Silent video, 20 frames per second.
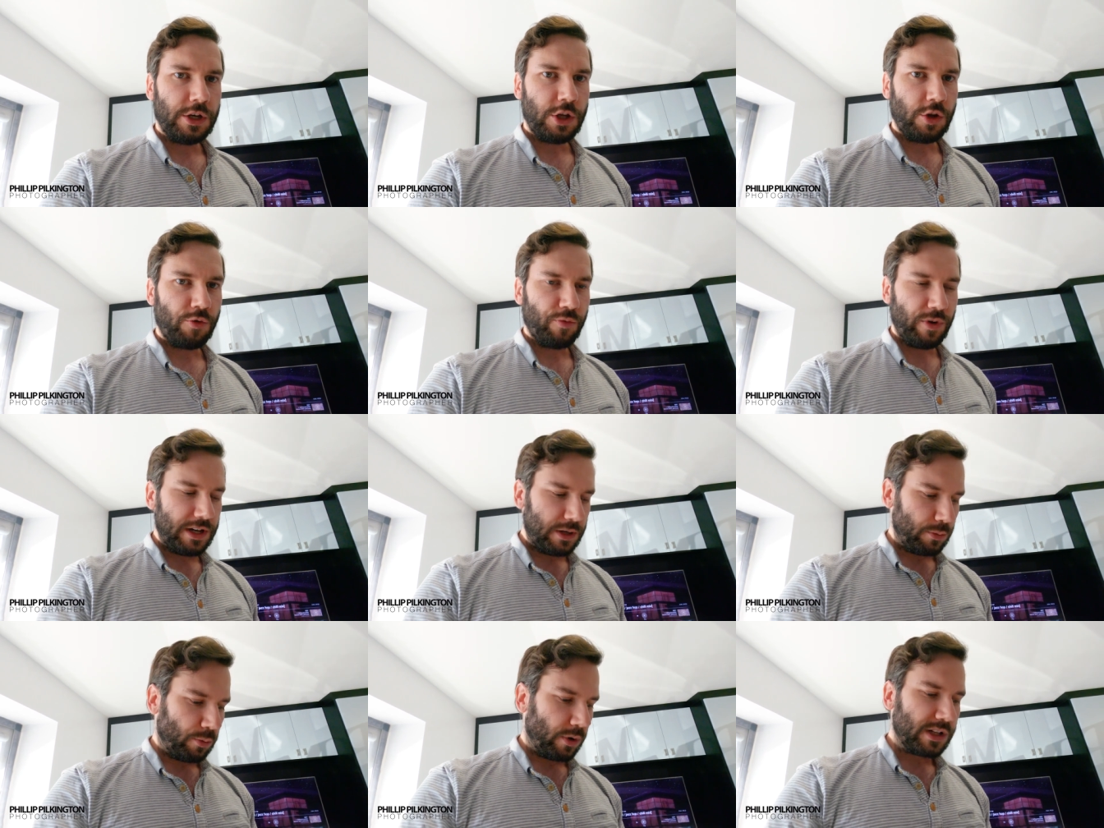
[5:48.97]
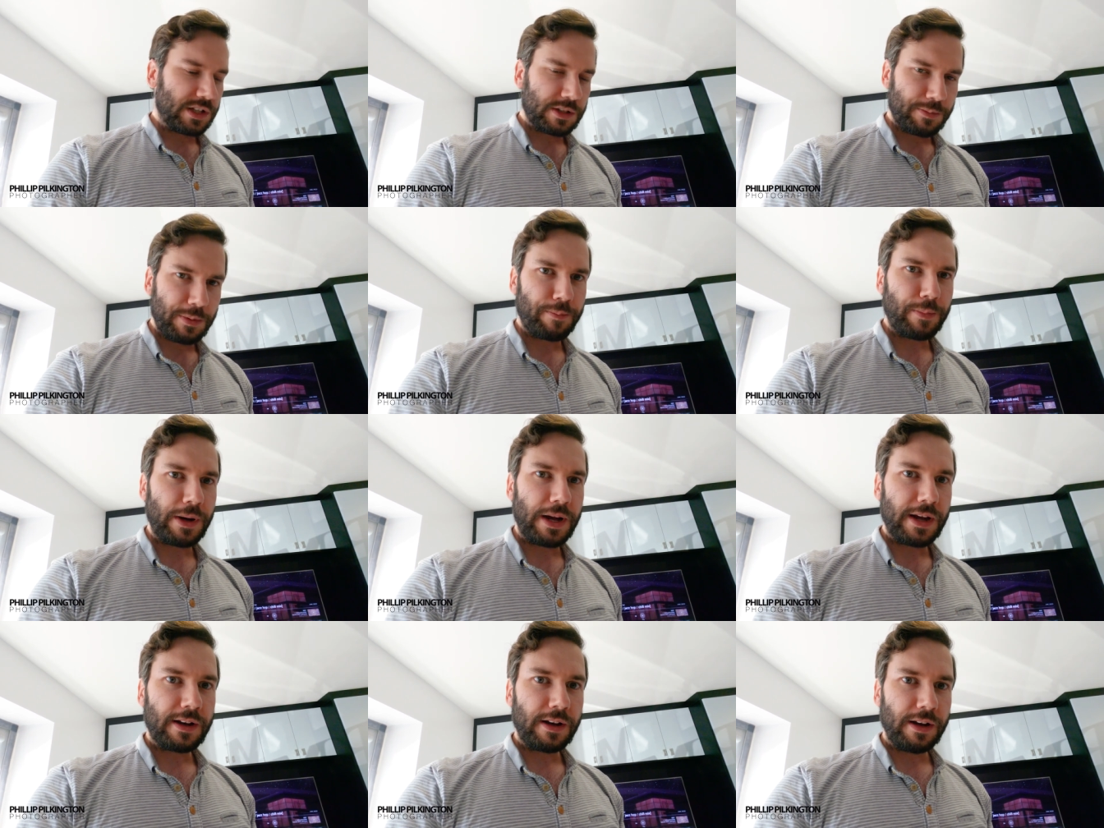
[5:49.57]
You really want it to be
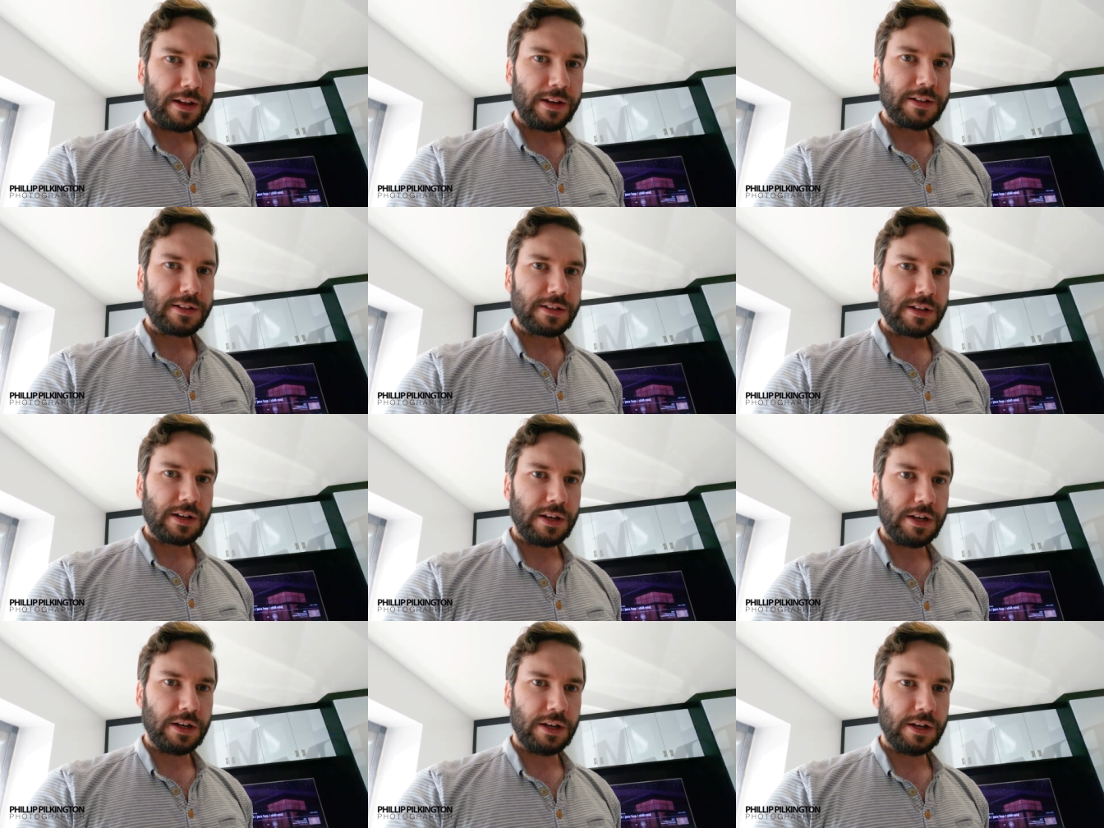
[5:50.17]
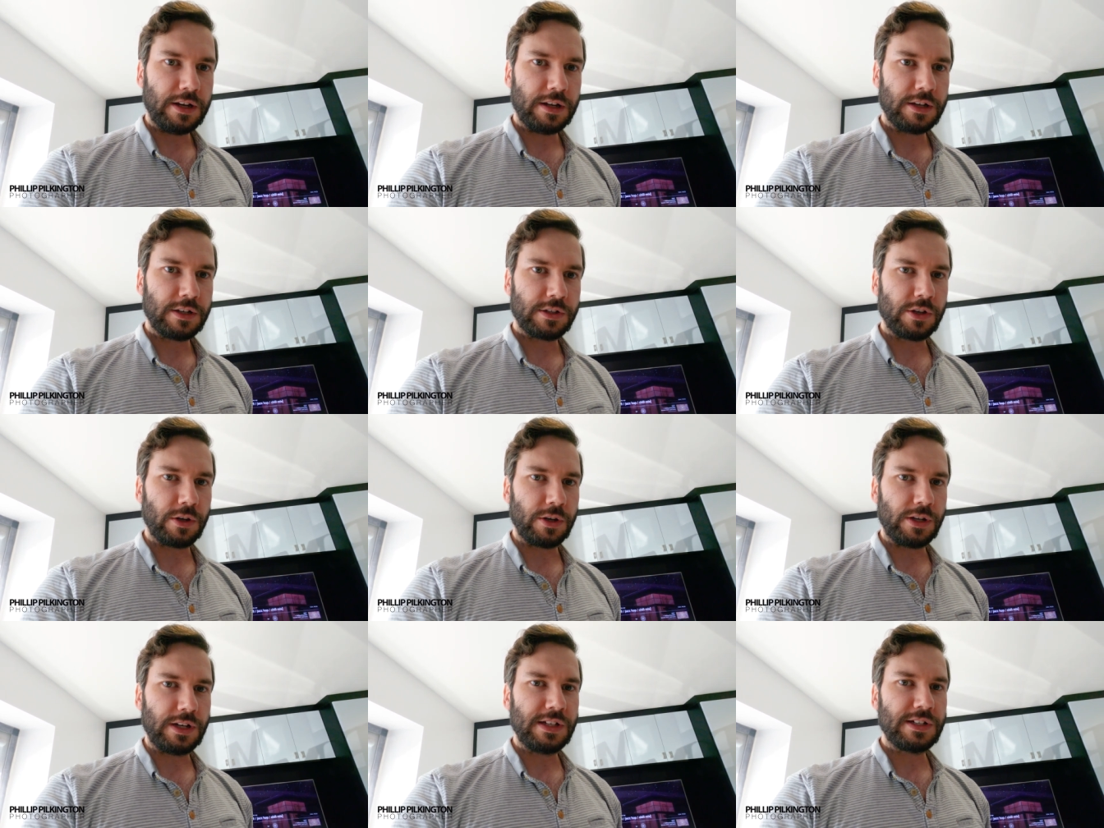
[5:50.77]
backlit,
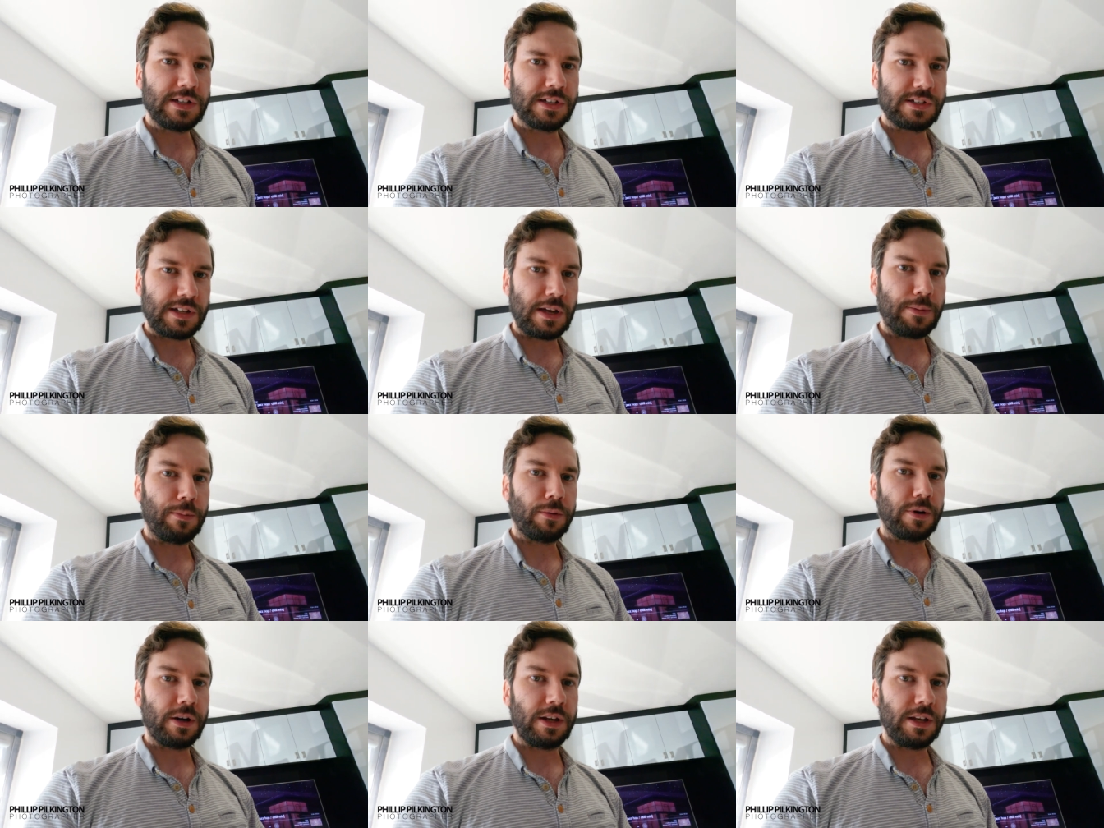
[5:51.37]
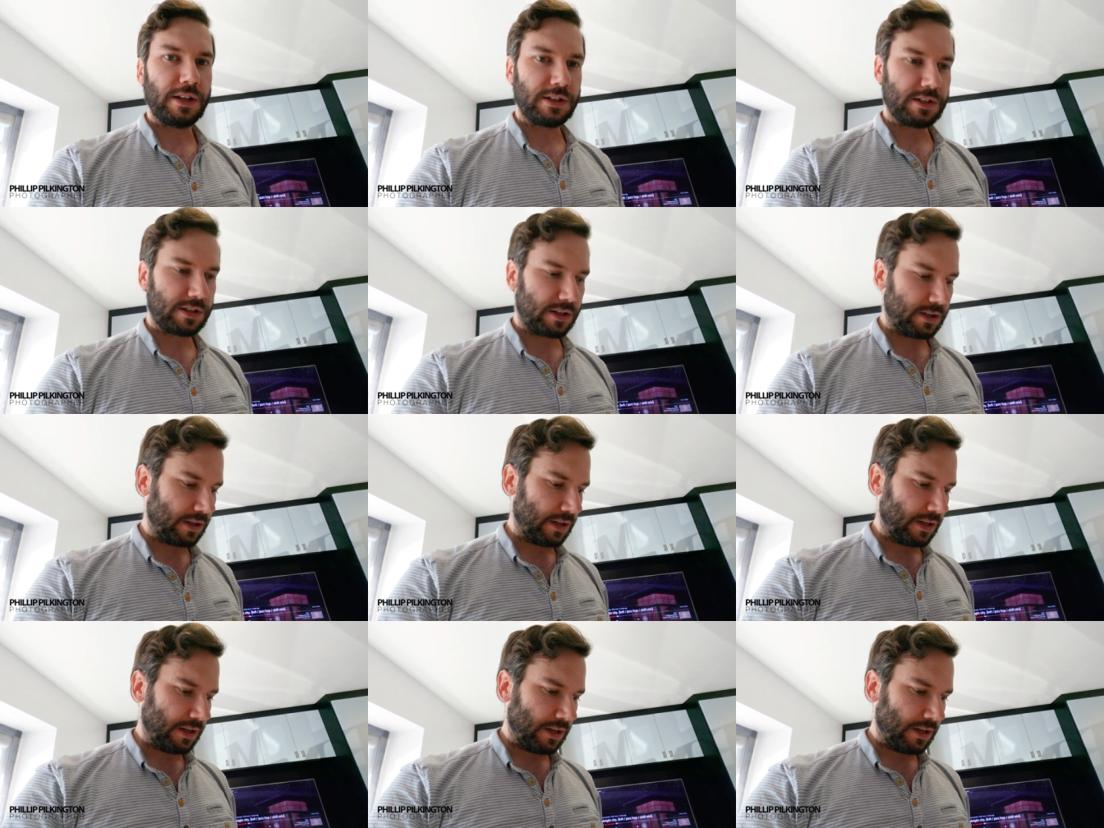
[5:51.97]
so you need to separate